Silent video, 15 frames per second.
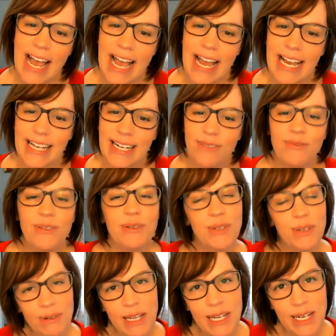And if you
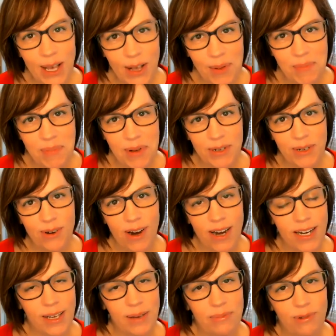do need help
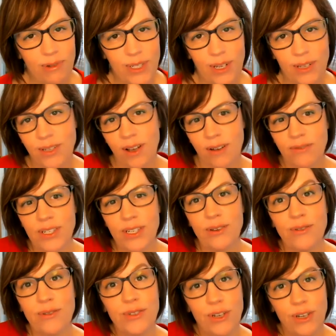training employees on soft skills,